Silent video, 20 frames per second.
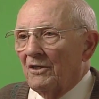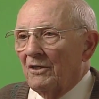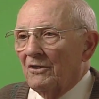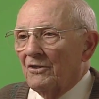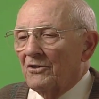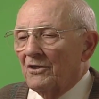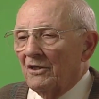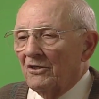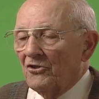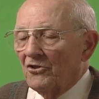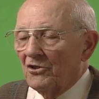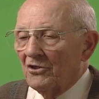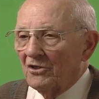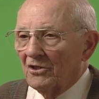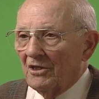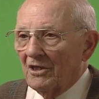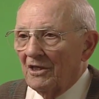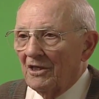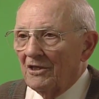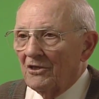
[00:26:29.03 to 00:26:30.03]
such as
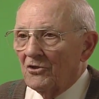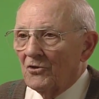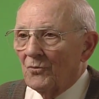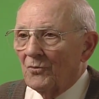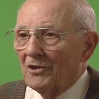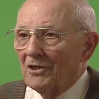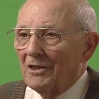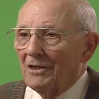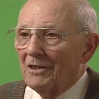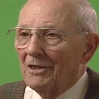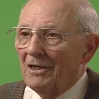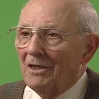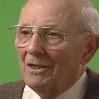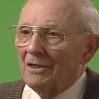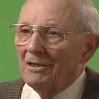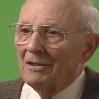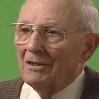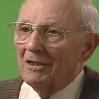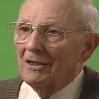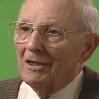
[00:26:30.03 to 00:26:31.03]
K-29,